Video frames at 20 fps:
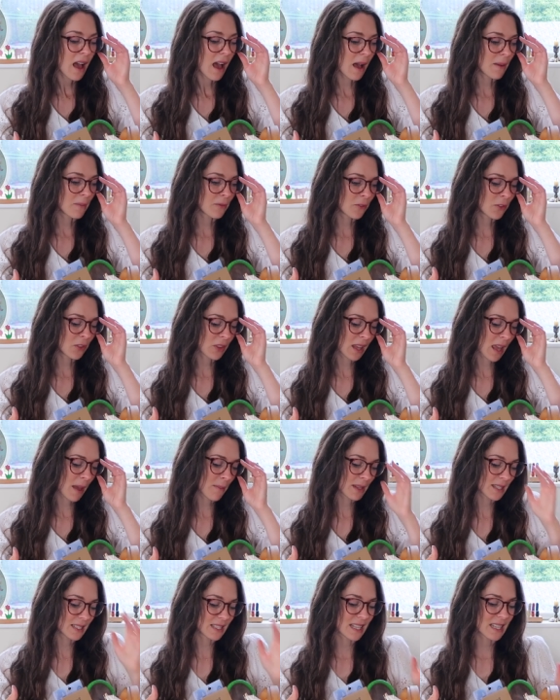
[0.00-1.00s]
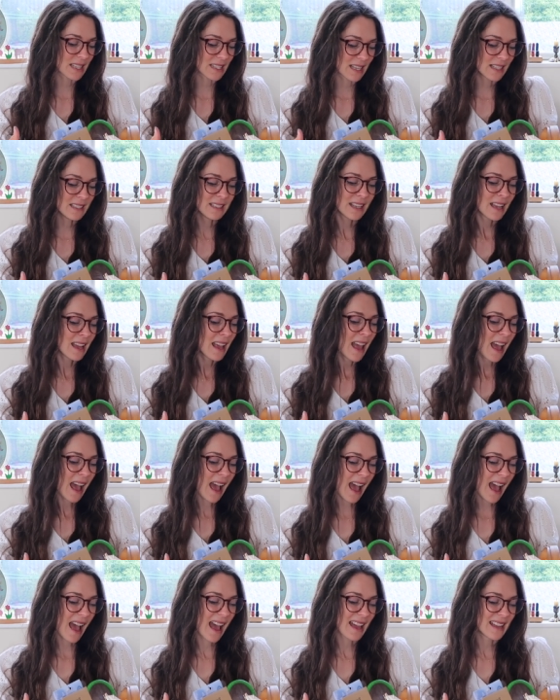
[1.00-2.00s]
um, for the coming season.
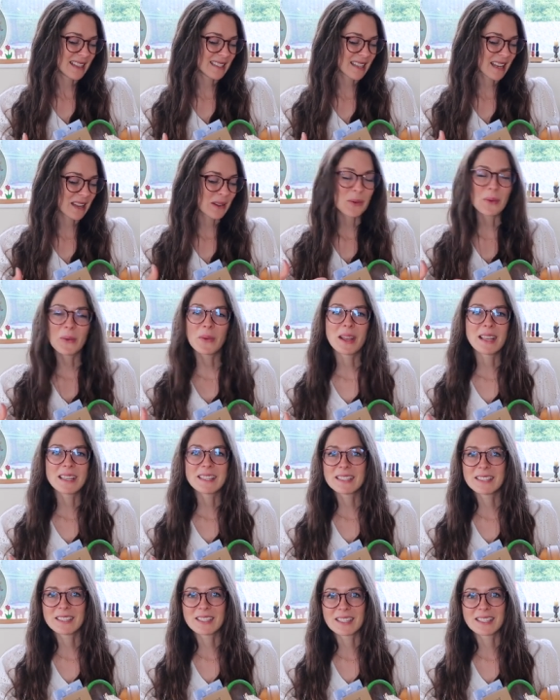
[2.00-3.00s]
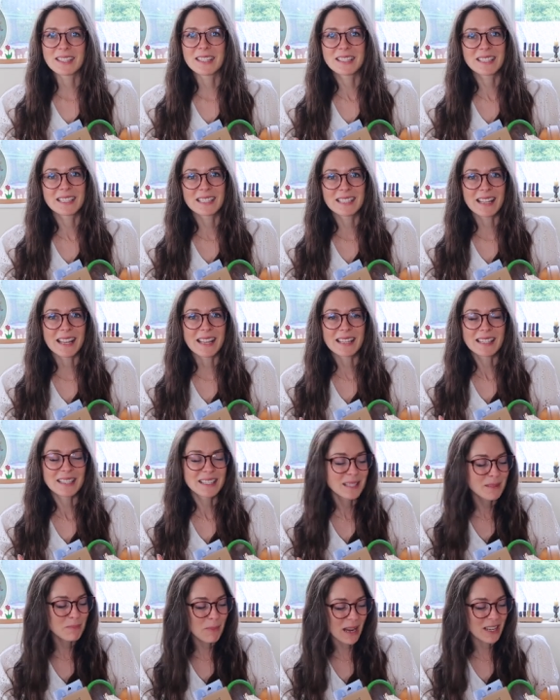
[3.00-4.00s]
And it always just is just like a
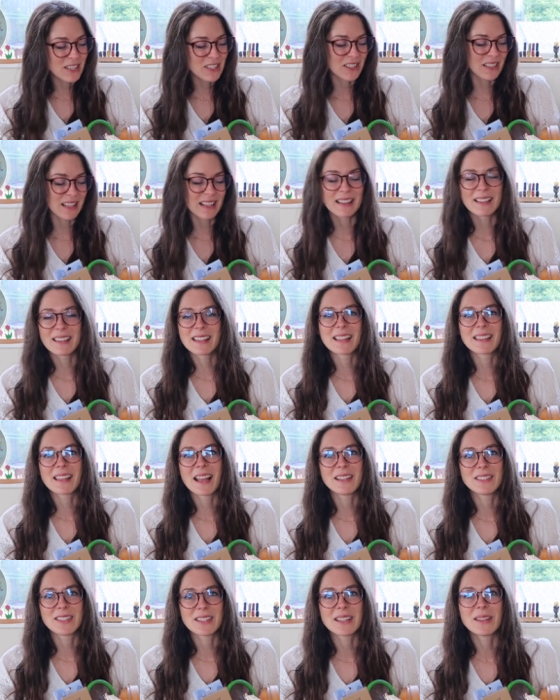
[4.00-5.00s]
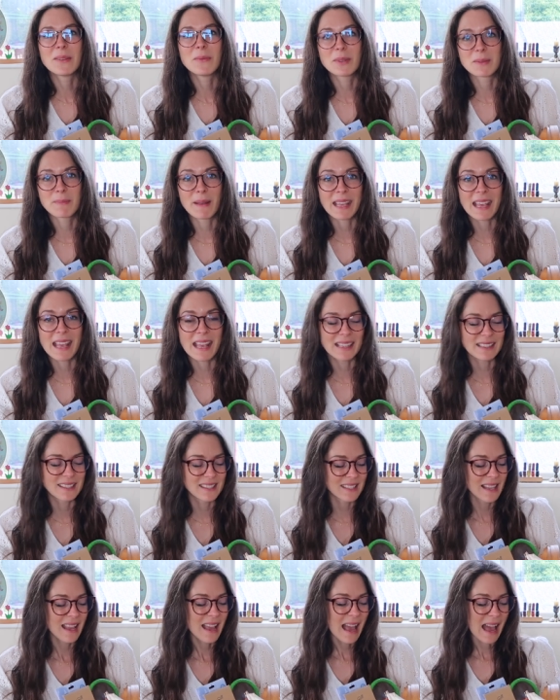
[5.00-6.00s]
special little thing that I do with my kids.
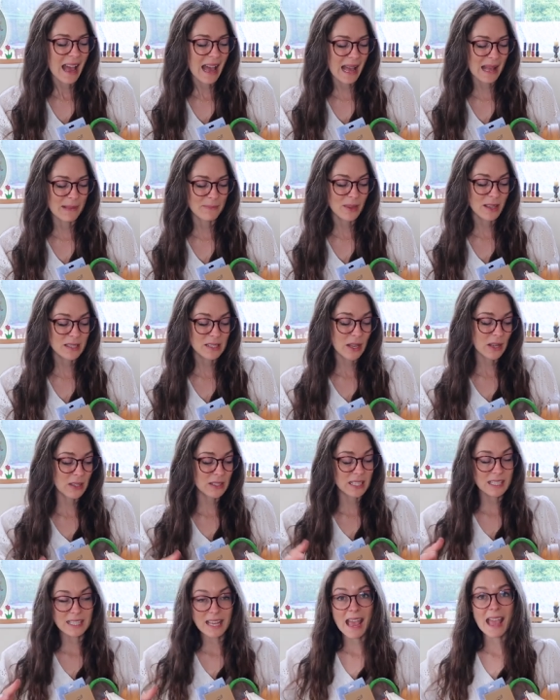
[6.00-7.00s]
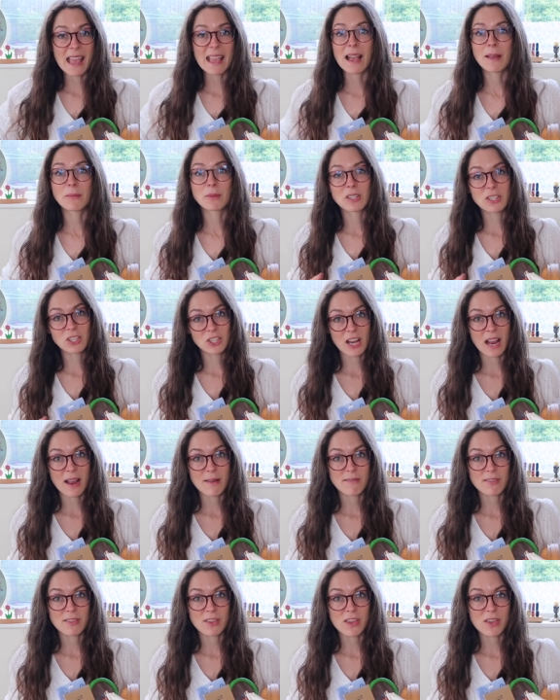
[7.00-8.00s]
Um, so today I'm going to
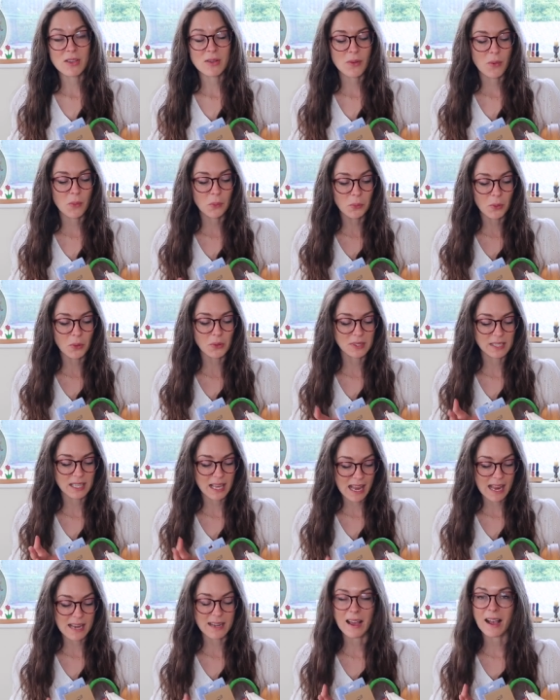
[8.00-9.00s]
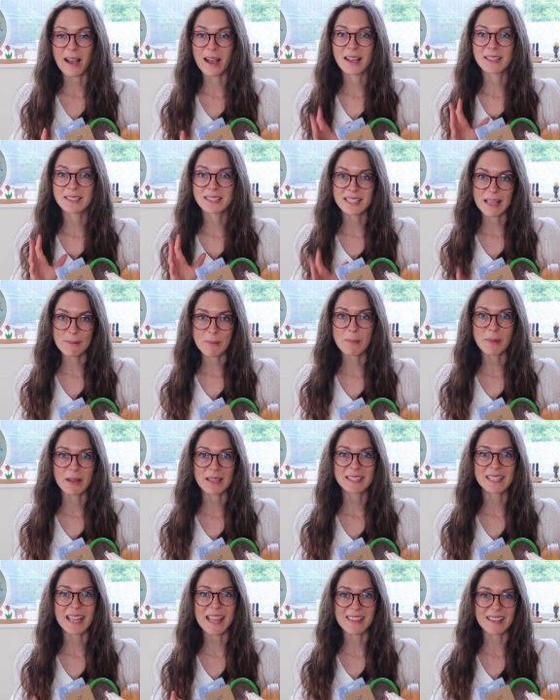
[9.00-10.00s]
share with you what's in our summer
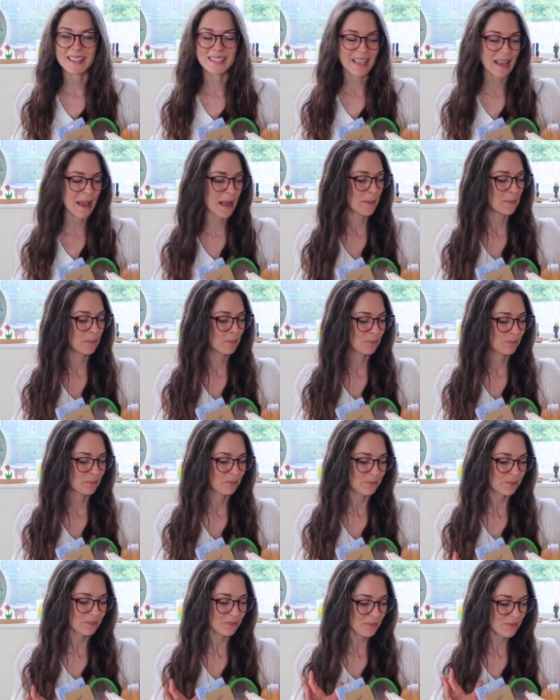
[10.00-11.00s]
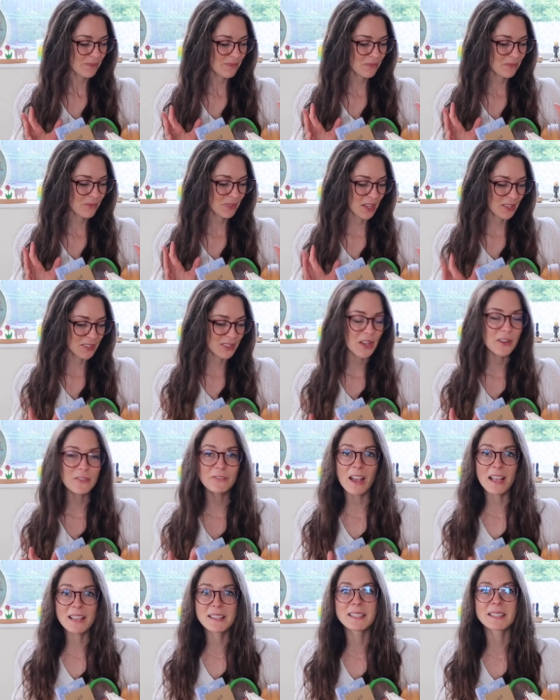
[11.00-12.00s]
basket this year. So
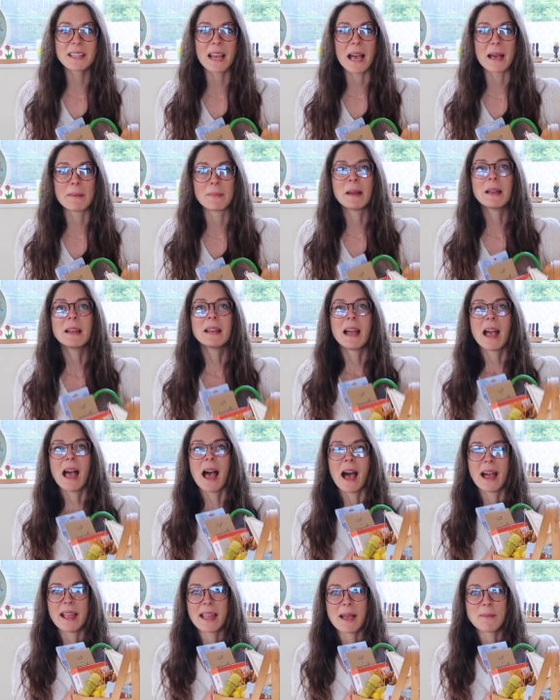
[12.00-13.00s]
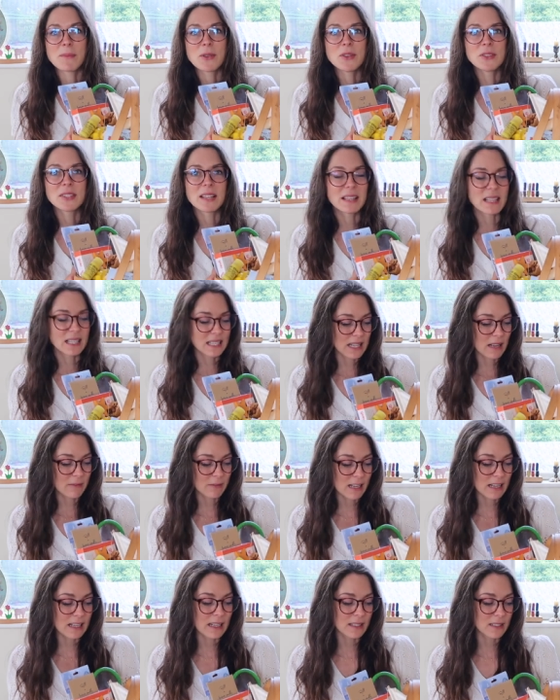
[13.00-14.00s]
first up, I am using this
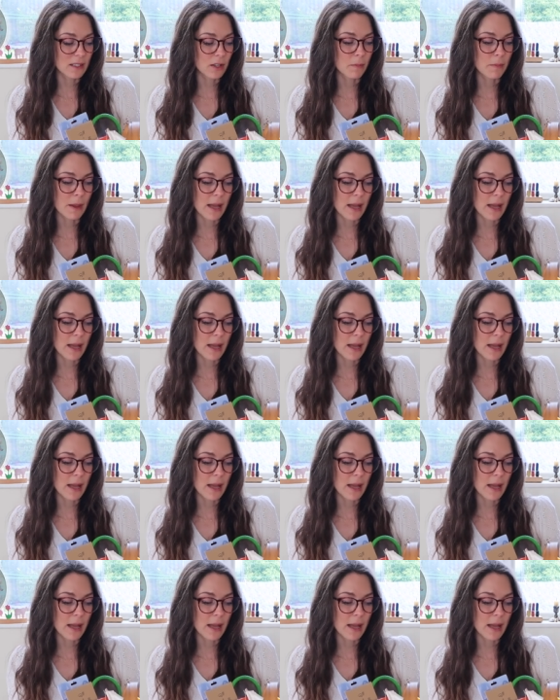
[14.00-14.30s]
lovely little